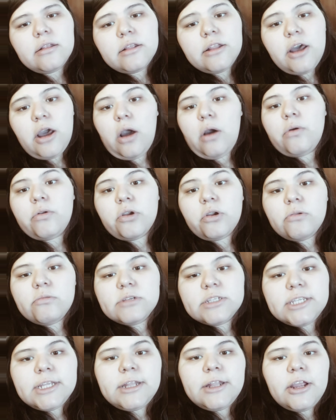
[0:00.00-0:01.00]
The owner
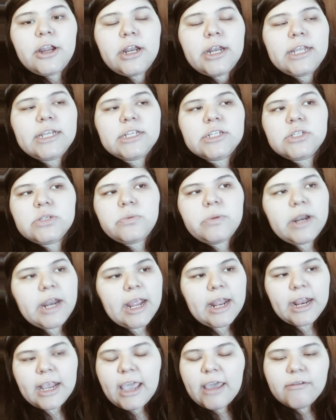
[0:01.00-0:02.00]
was in there, and he just went
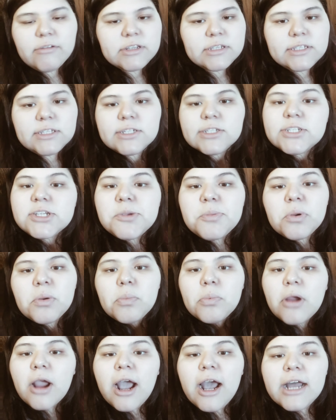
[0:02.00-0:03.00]
ahead and gave us the cheaper
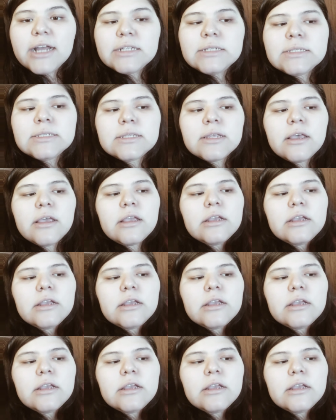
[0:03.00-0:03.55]
price.